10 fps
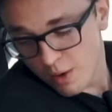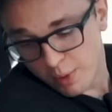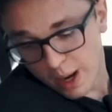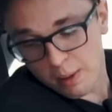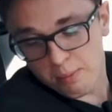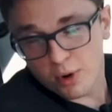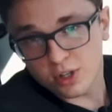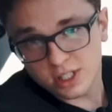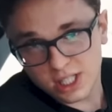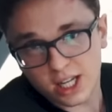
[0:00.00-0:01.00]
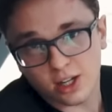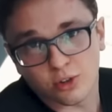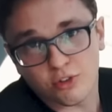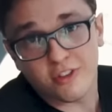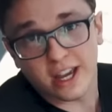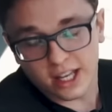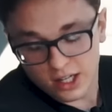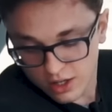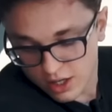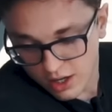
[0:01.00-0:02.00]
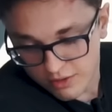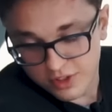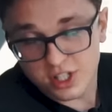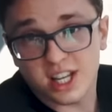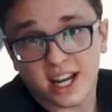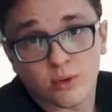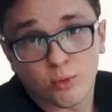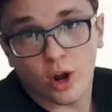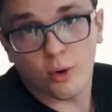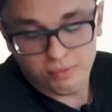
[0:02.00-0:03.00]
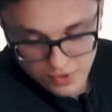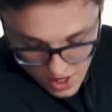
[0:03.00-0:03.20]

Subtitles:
but I'm a particular fan of the second row